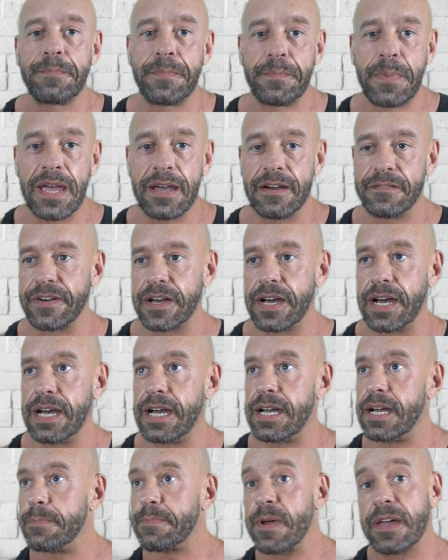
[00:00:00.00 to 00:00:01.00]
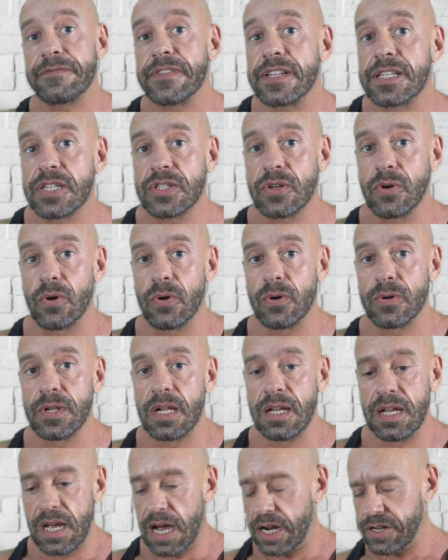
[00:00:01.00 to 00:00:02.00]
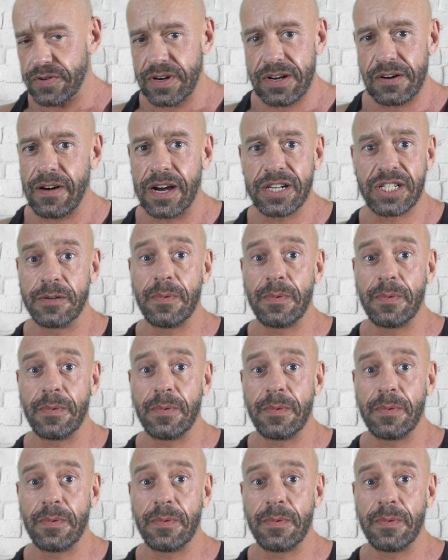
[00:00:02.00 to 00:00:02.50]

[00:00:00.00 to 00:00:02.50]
bit of a stall and you're in a rush,